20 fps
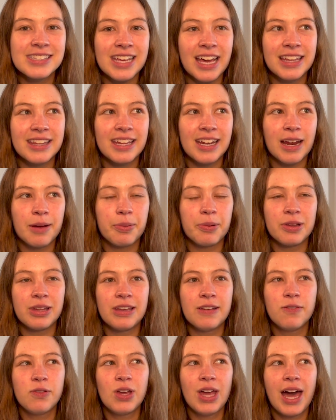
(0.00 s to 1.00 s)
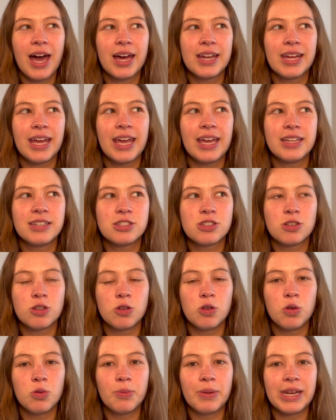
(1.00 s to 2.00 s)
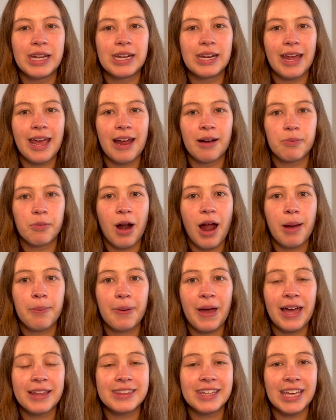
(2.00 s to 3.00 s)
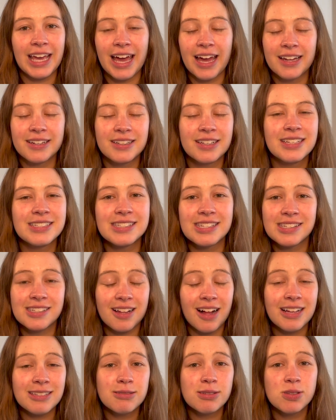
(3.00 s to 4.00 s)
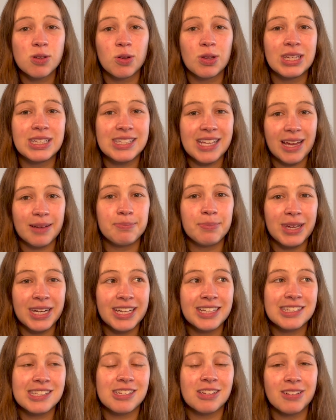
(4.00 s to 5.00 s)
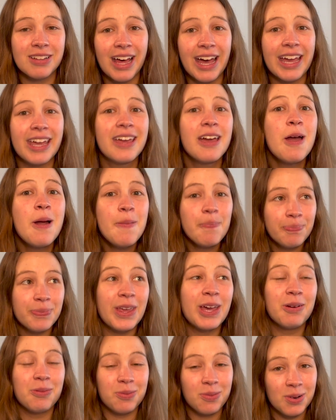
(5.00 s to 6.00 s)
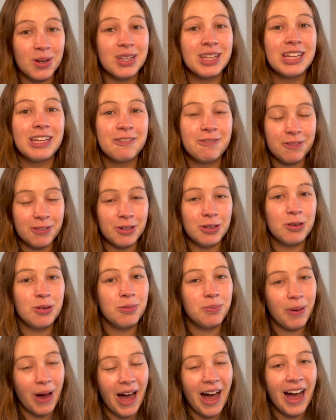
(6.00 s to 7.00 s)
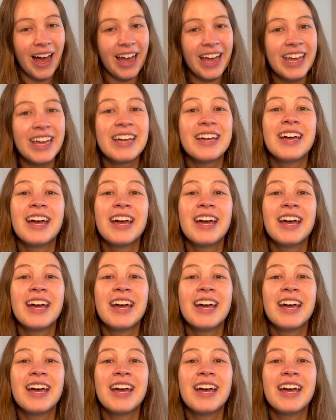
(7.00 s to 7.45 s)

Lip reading: And then I believe we had a 2-minute AMRAP at the end because this class was only 10 minutes. So like it really flew by.